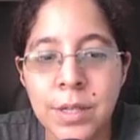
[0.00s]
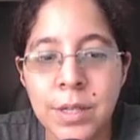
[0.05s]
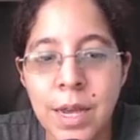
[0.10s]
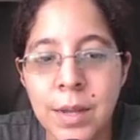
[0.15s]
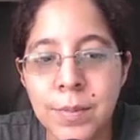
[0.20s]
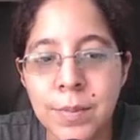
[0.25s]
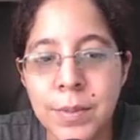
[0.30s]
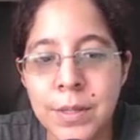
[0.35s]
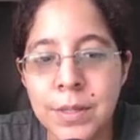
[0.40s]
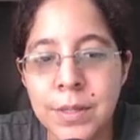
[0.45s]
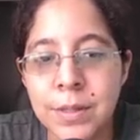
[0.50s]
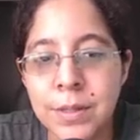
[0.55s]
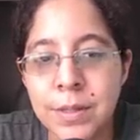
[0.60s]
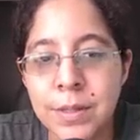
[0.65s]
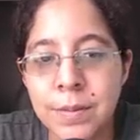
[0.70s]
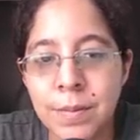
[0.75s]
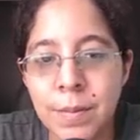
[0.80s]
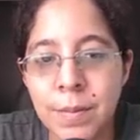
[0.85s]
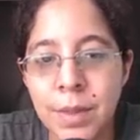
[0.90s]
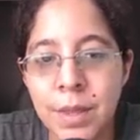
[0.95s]

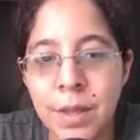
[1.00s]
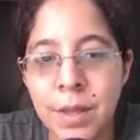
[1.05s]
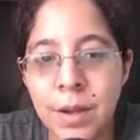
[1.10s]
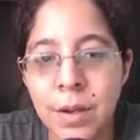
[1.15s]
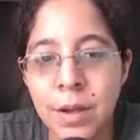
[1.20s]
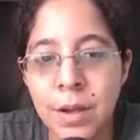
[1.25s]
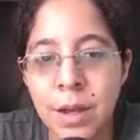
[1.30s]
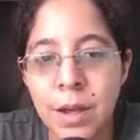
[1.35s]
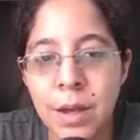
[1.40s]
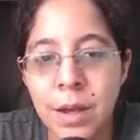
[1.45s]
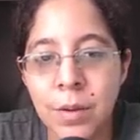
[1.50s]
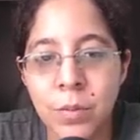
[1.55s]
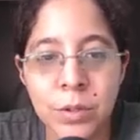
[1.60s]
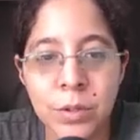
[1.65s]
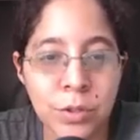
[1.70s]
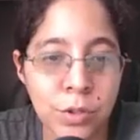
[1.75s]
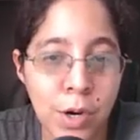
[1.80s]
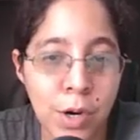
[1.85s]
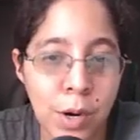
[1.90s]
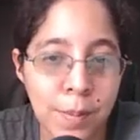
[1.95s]
typist
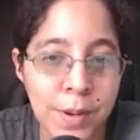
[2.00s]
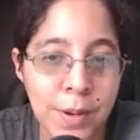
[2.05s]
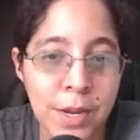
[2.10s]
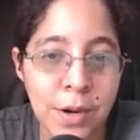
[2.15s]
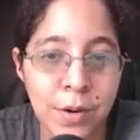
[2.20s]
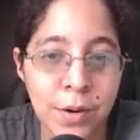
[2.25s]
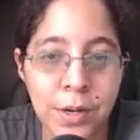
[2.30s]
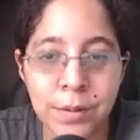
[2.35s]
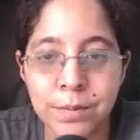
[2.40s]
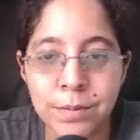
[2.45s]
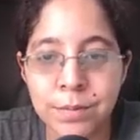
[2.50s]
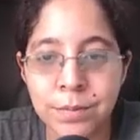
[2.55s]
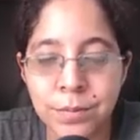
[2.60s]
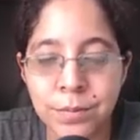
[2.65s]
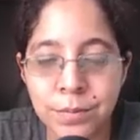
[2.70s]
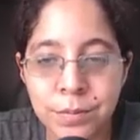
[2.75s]
with sharp hearing.